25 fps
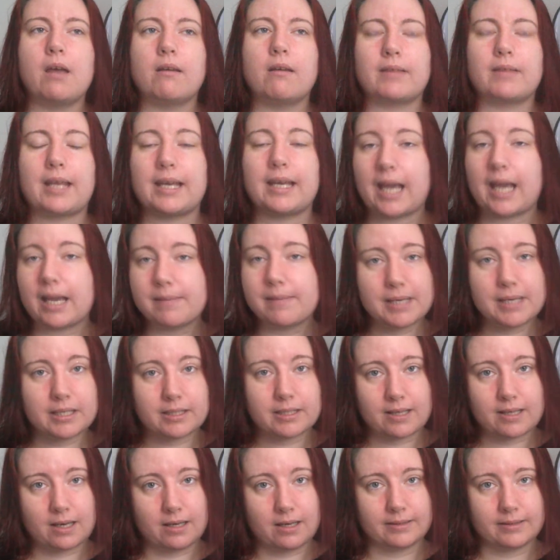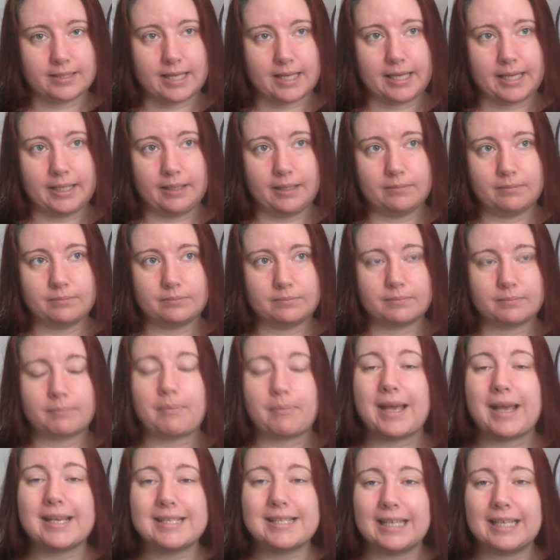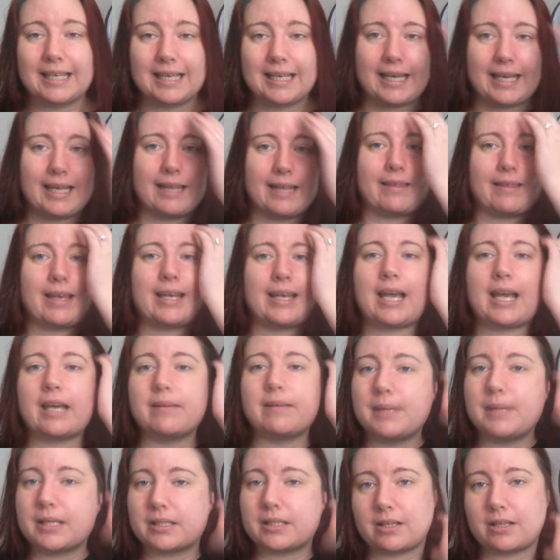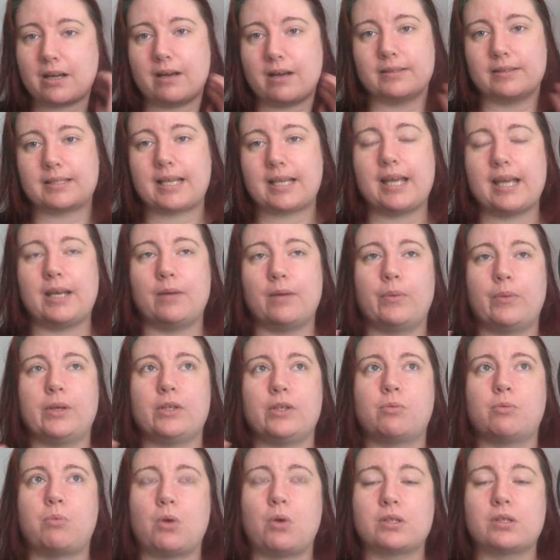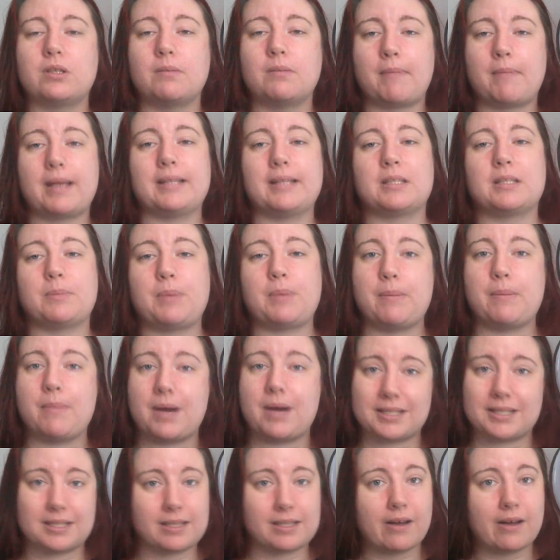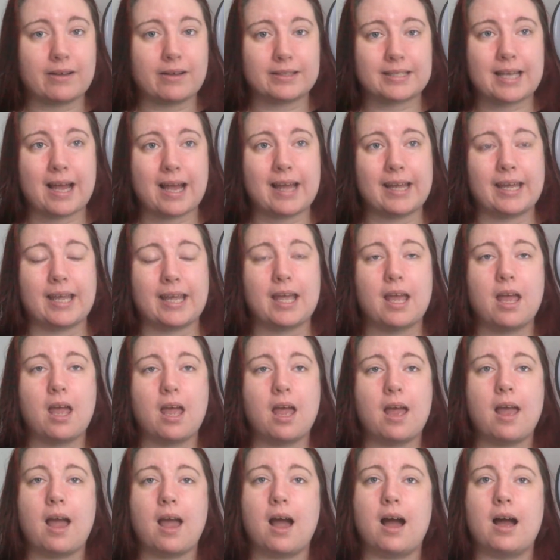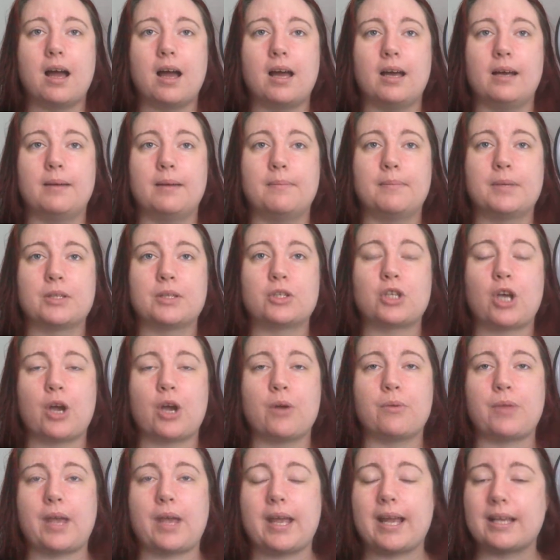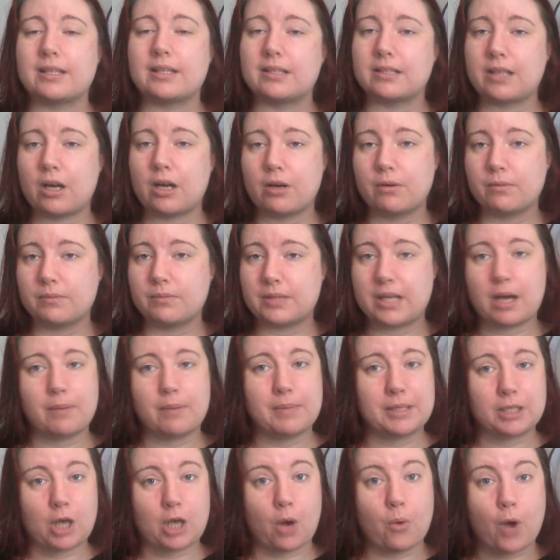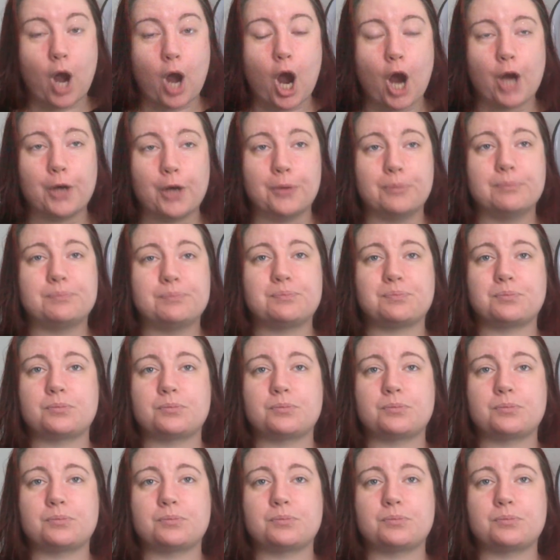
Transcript: They gave me a start date. Basically, they gave me a start date which wasn't meant to be my start date. So they had to tell me to go home.